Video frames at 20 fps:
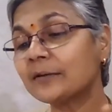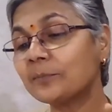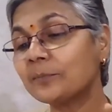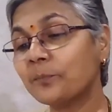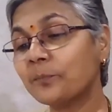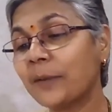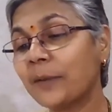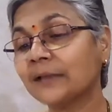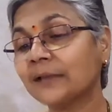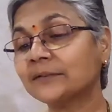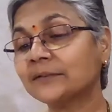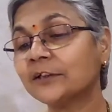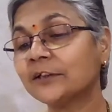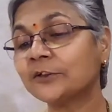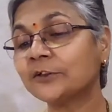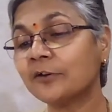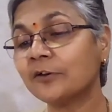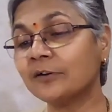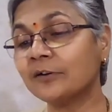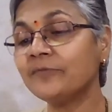method
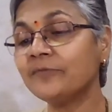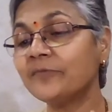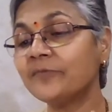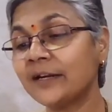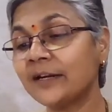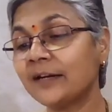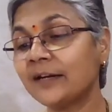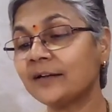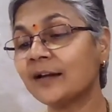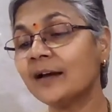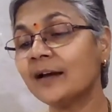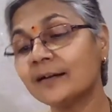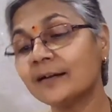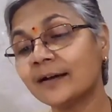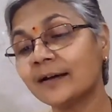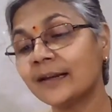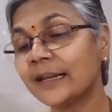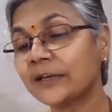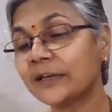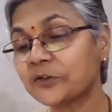of data
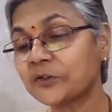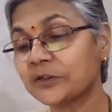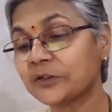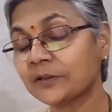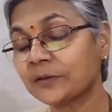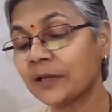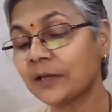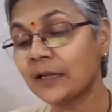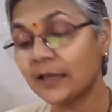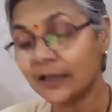collection.